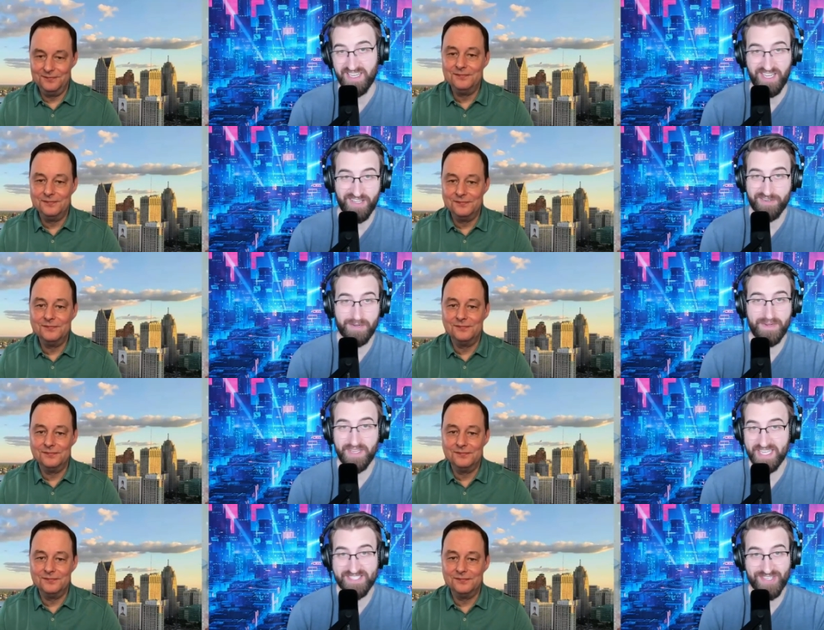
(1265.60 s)
Speaker 1: All a
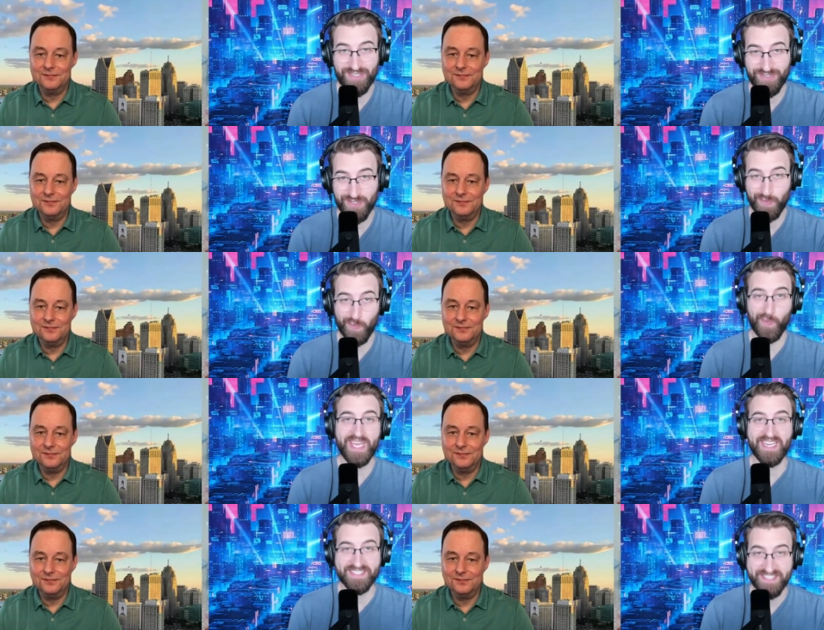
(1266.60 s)
criminal has to do is just
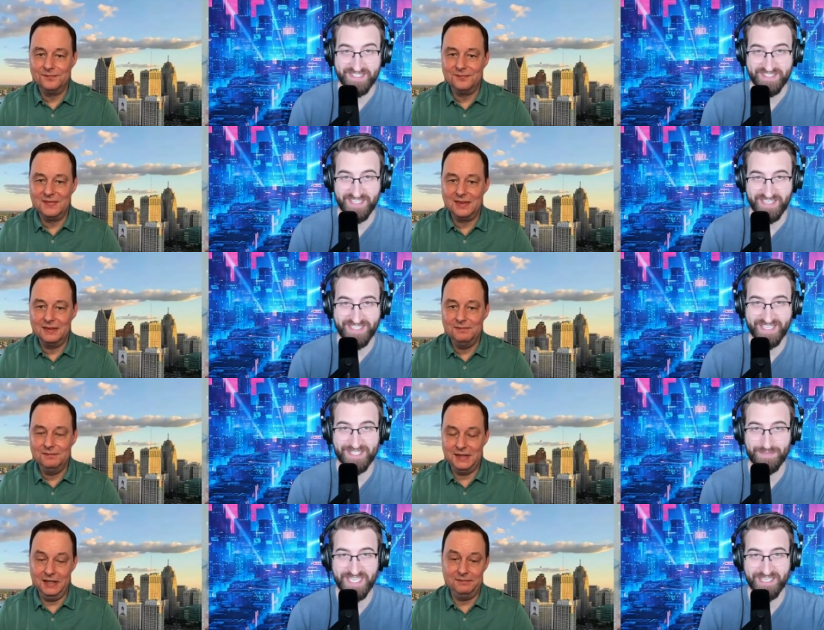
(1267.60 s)
wait until
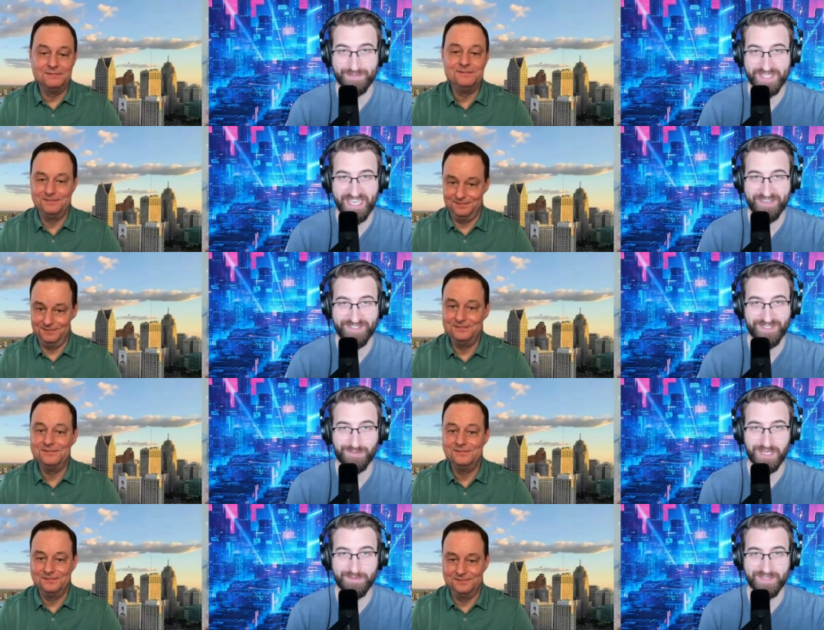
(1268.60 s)
something yeah. comes out
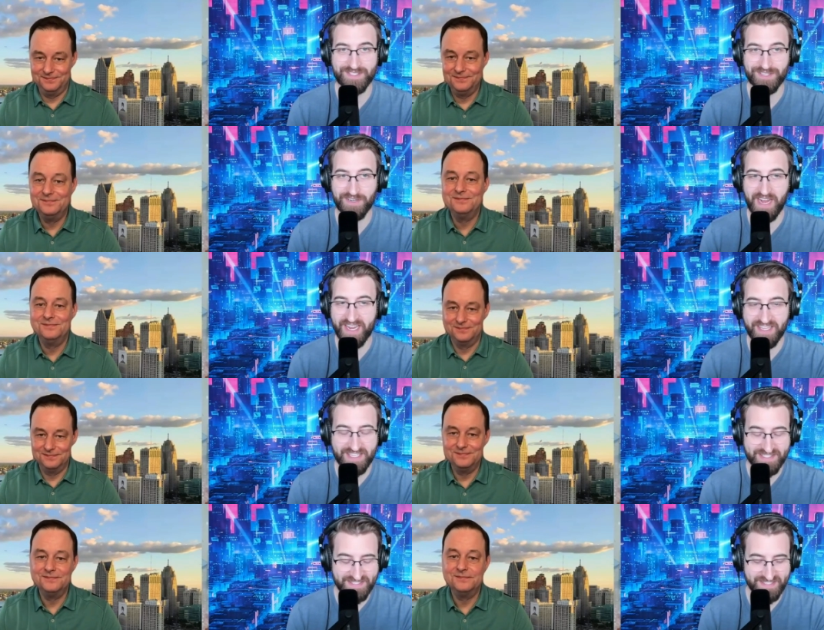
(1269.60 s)
to be able to crack it.
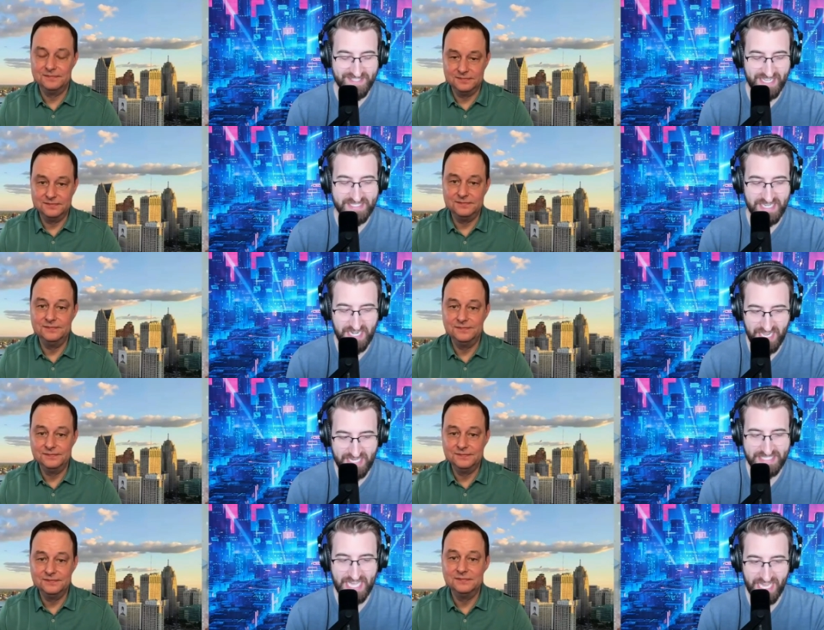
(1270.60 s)
That's that's an
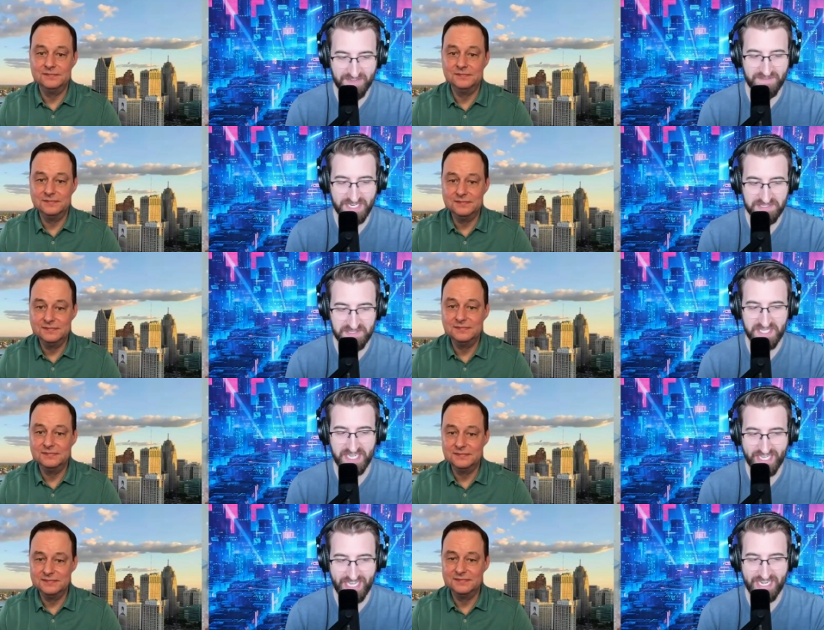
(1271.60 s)
attack vector
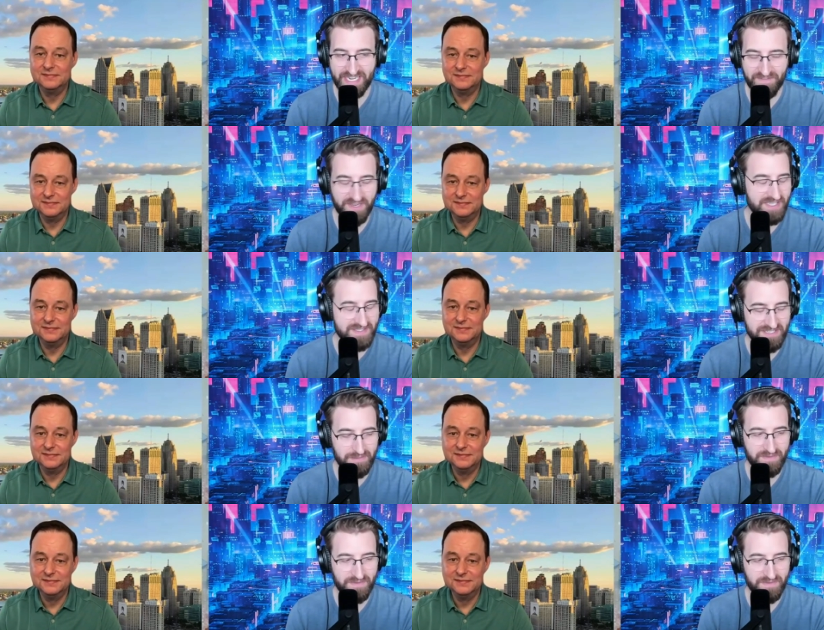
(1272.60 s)
that I had never considered